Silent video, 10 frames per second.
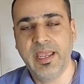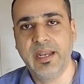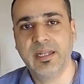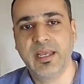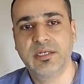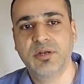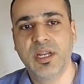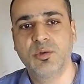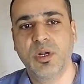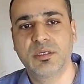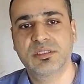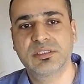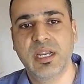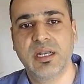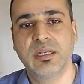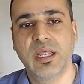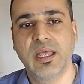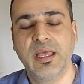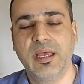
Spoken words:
And I try to understand